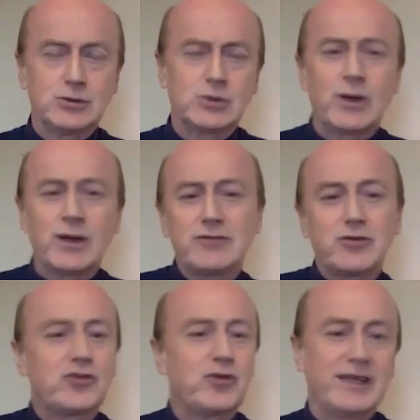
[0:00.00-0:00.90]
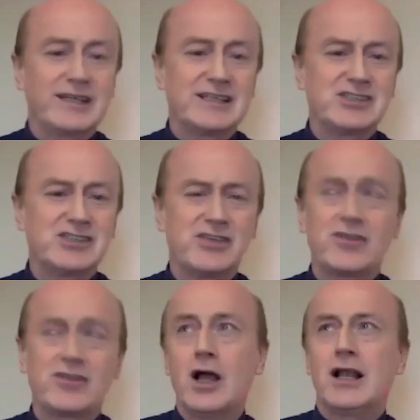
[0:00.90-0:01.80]
she was quite frustrated. She
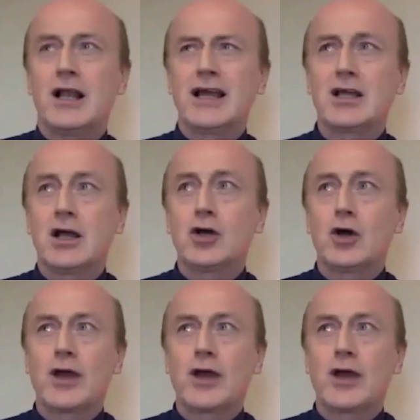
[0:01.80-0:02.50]
says, like,